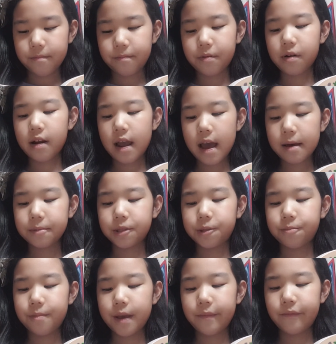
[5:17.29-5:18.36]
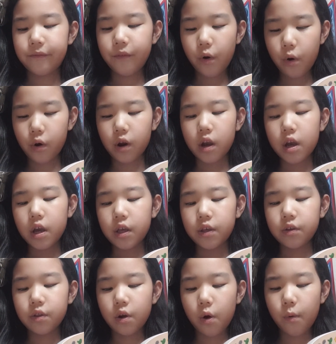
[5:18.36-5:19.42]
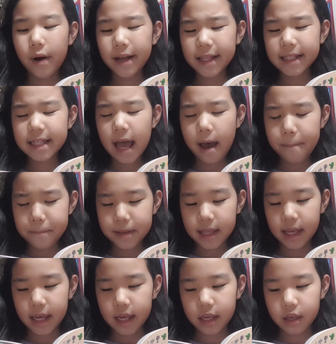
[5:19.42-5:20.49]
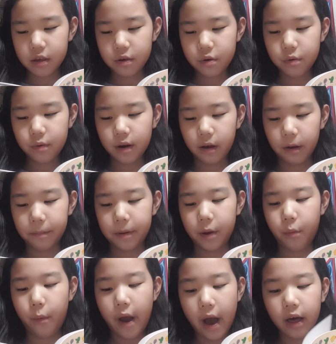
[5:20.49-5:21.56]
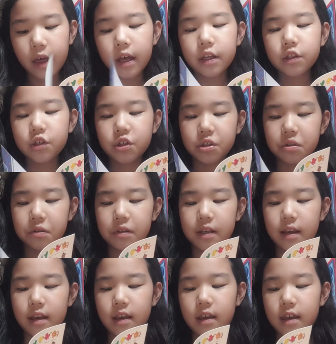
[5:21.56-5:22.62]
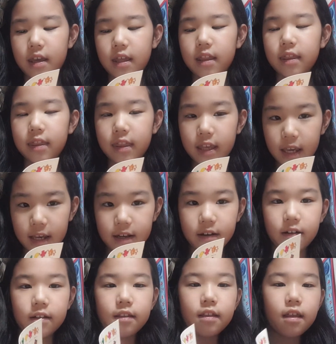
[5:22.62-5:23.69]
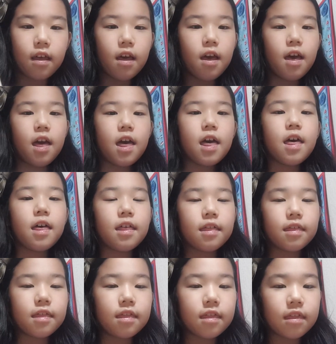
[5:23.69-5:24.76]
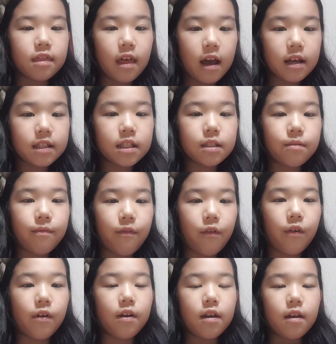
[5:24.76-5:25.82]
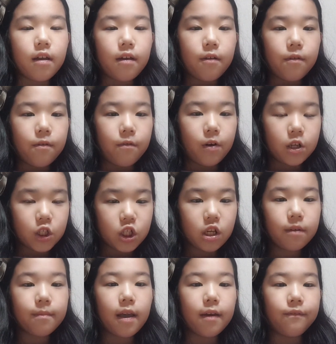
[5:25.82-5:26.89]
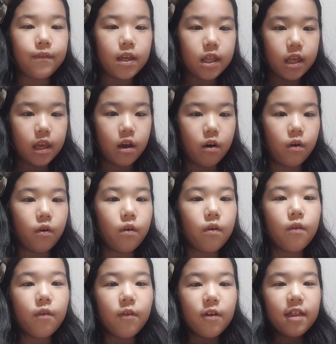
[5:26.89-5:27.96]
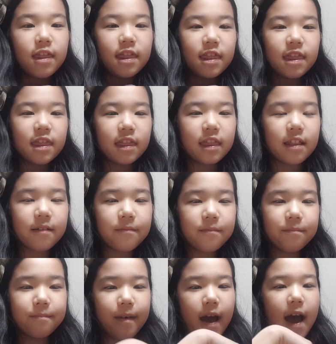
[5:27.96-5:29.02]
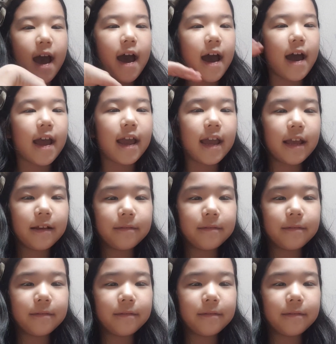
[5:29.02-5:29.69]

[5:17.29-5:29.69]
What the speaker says: Perhaps before you know what is happening, you will be well and truly tickled. Thanks for watching my video. Bye.